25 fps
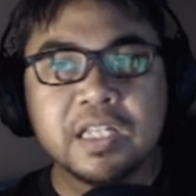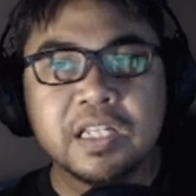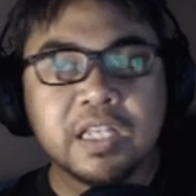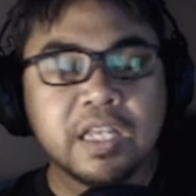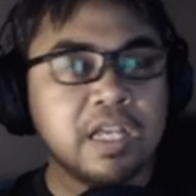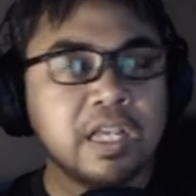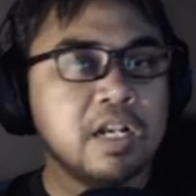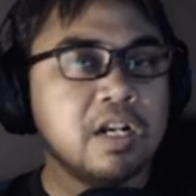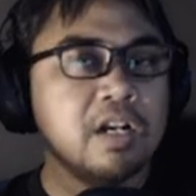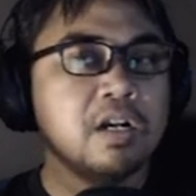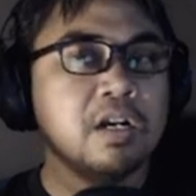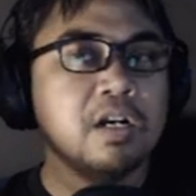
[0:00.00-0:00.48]

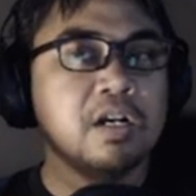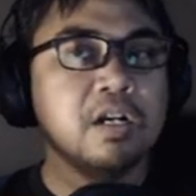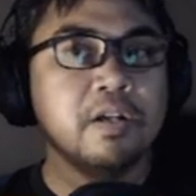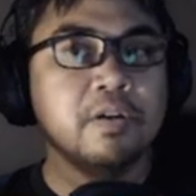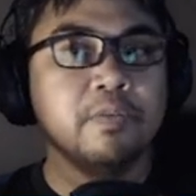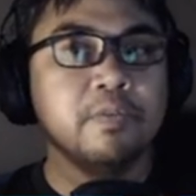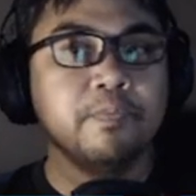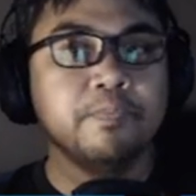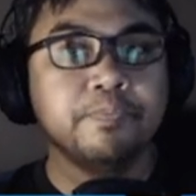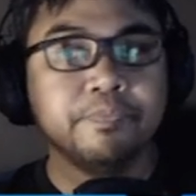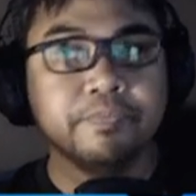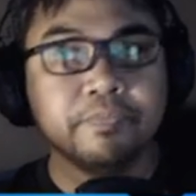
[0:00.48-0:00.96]
here,
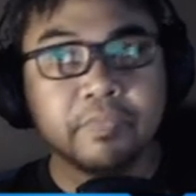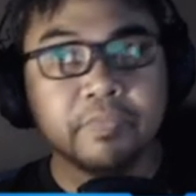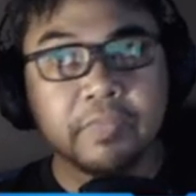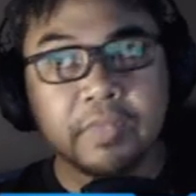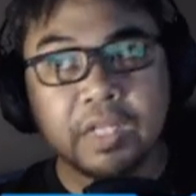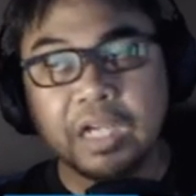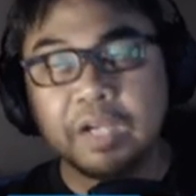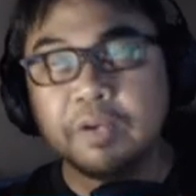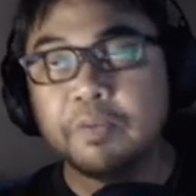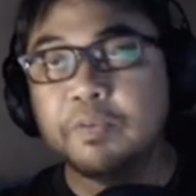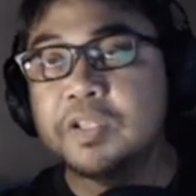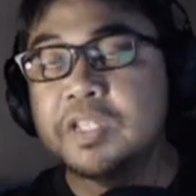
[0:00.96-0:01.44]

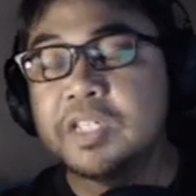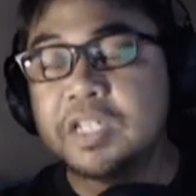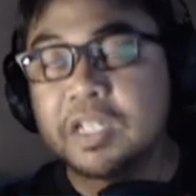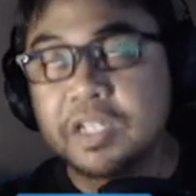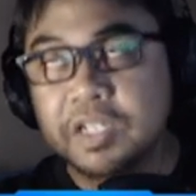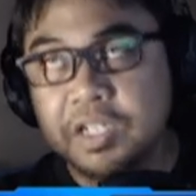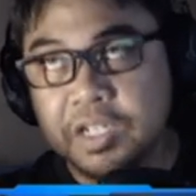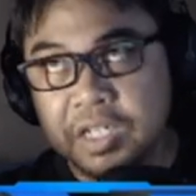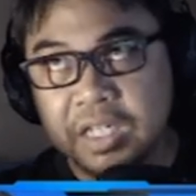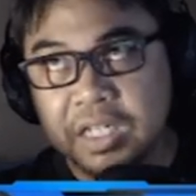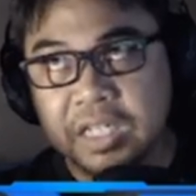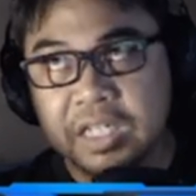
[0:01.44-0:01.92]
I would
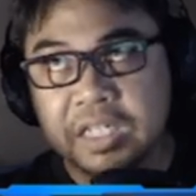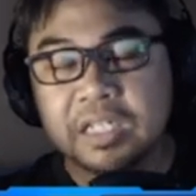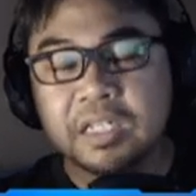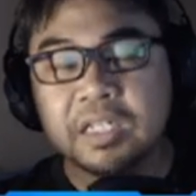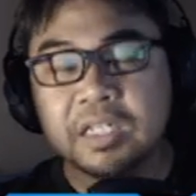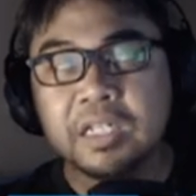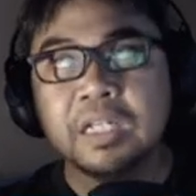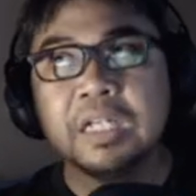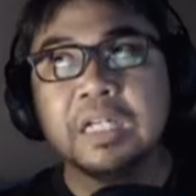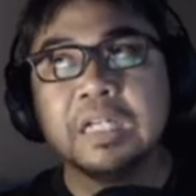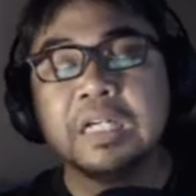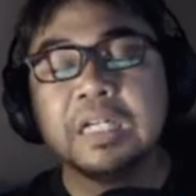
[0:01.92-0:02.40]
suggest
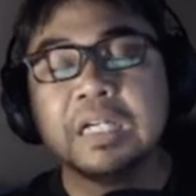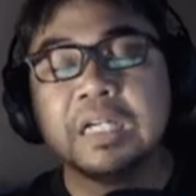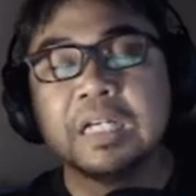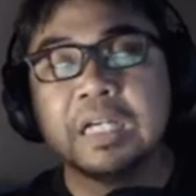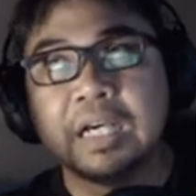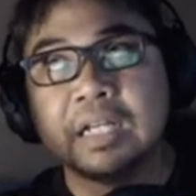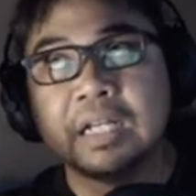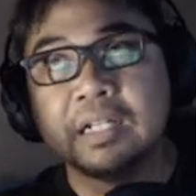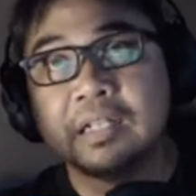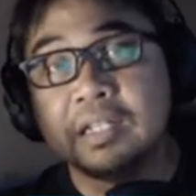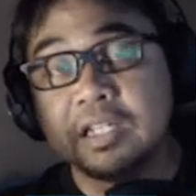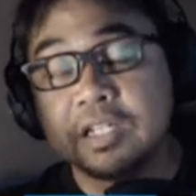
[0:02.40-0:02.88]

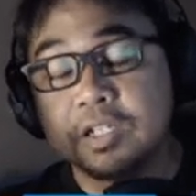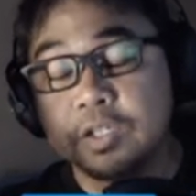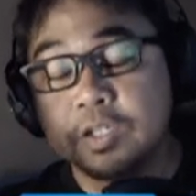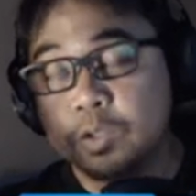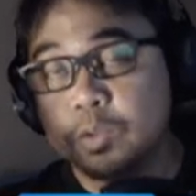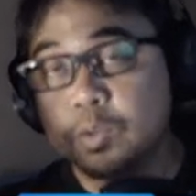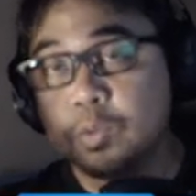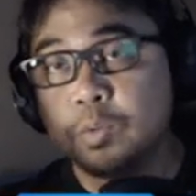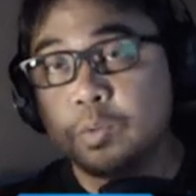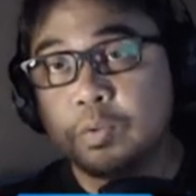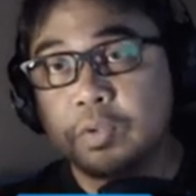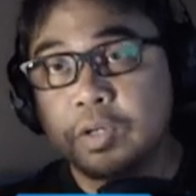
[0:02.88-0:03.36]
at least
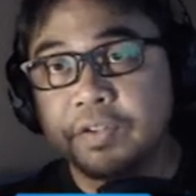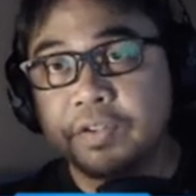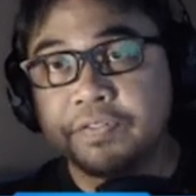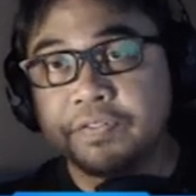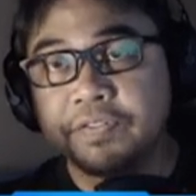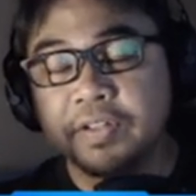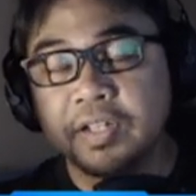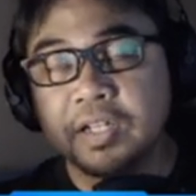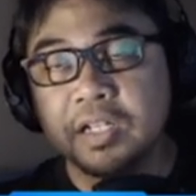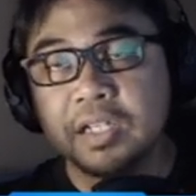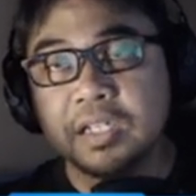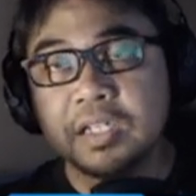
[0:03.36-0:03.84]
two
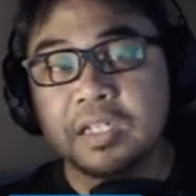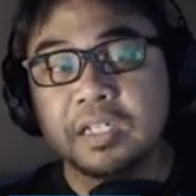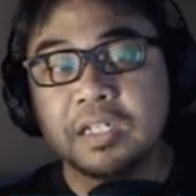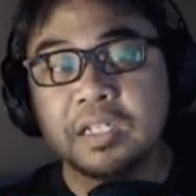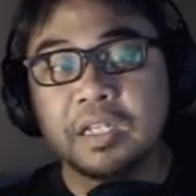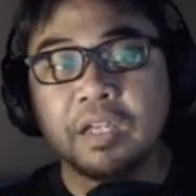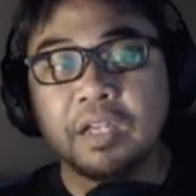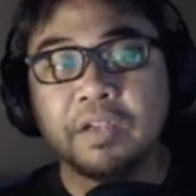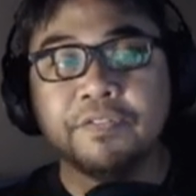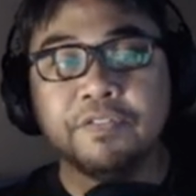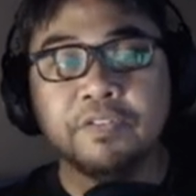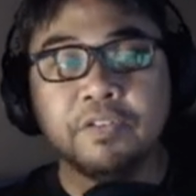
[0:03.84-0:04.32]
refills
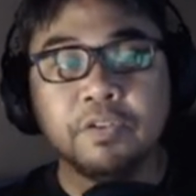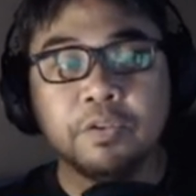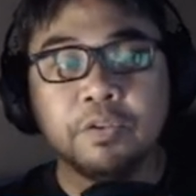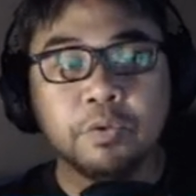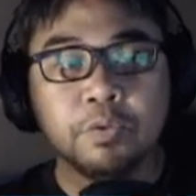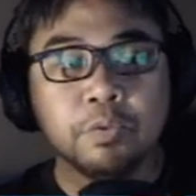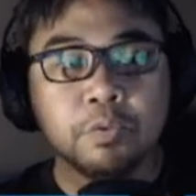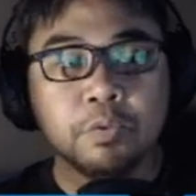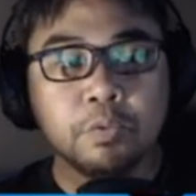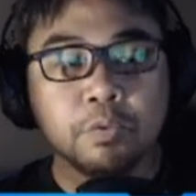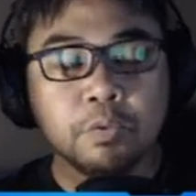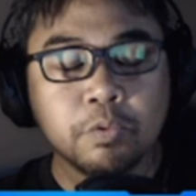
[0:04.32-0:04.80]
if
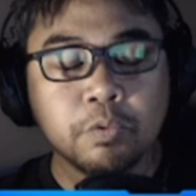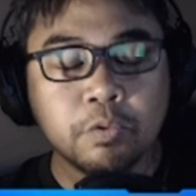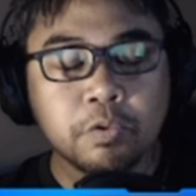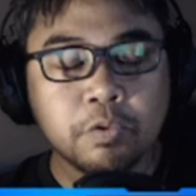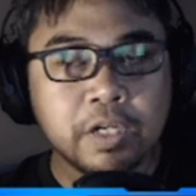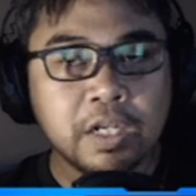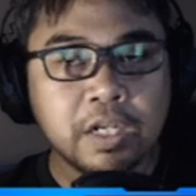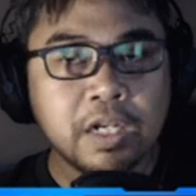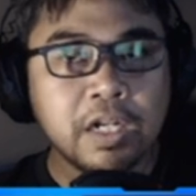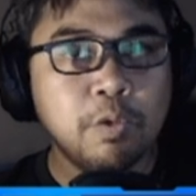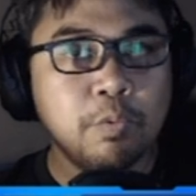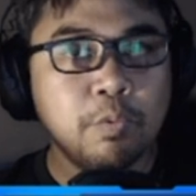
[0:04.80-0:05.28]
you
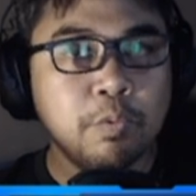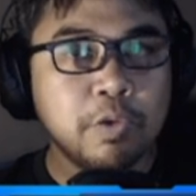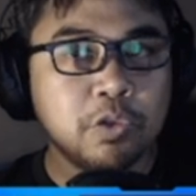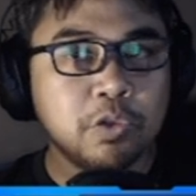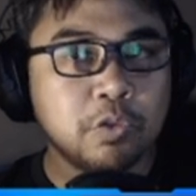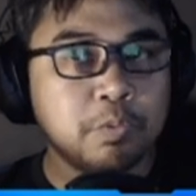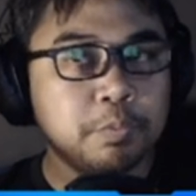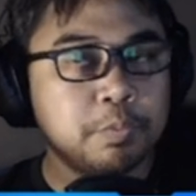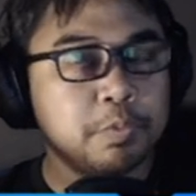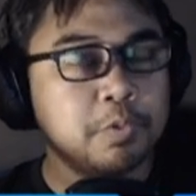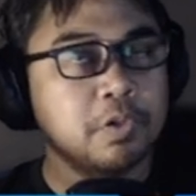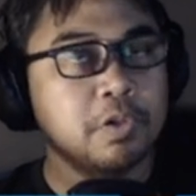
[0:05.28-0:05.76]
really want
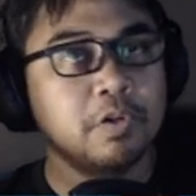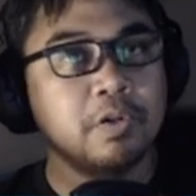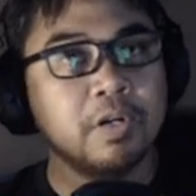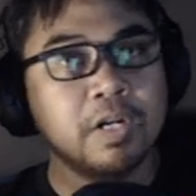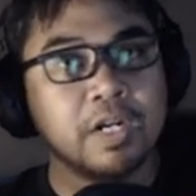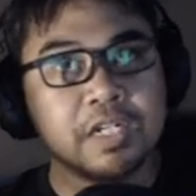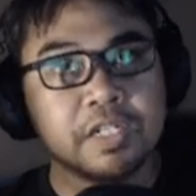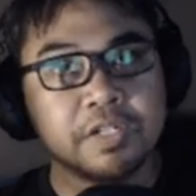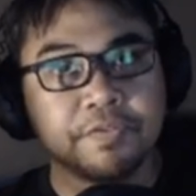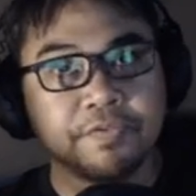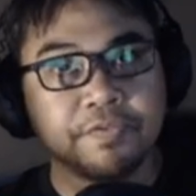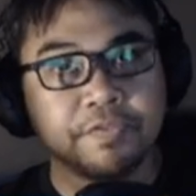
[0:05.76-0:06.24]
to
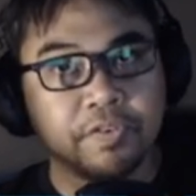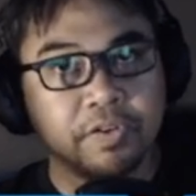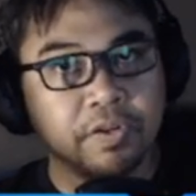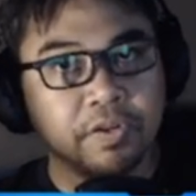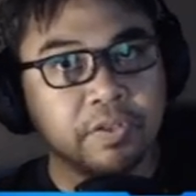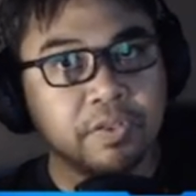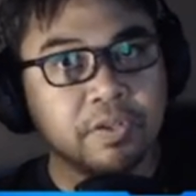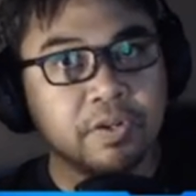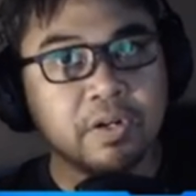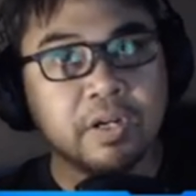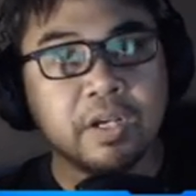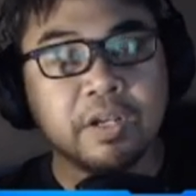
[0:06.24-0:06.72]
progress
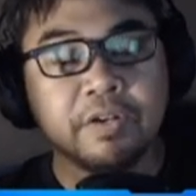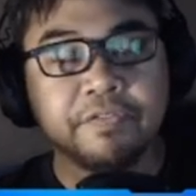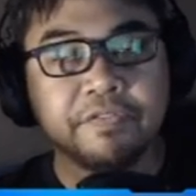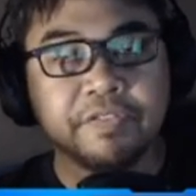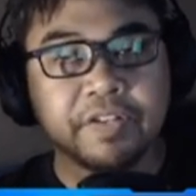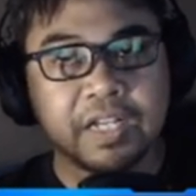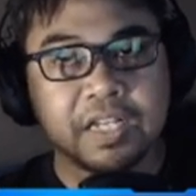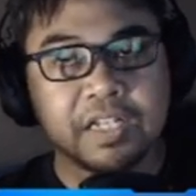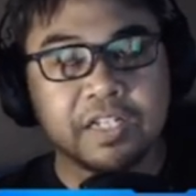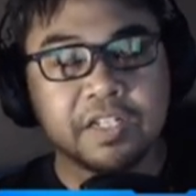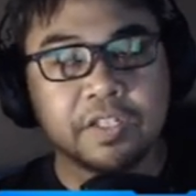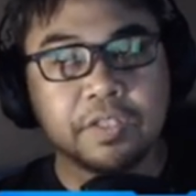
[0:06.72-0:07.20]
further and
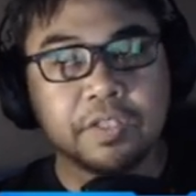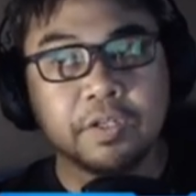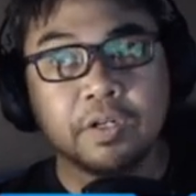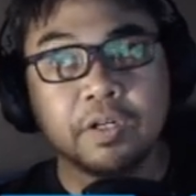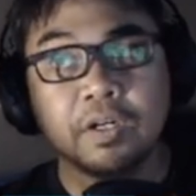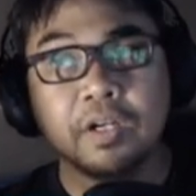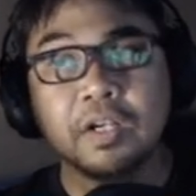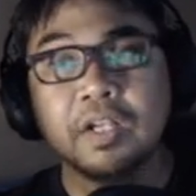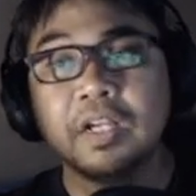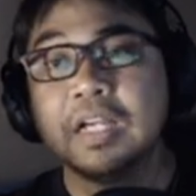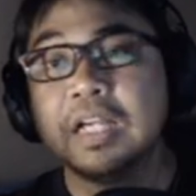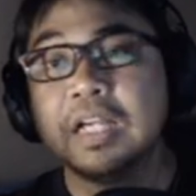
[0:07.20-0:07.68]
faster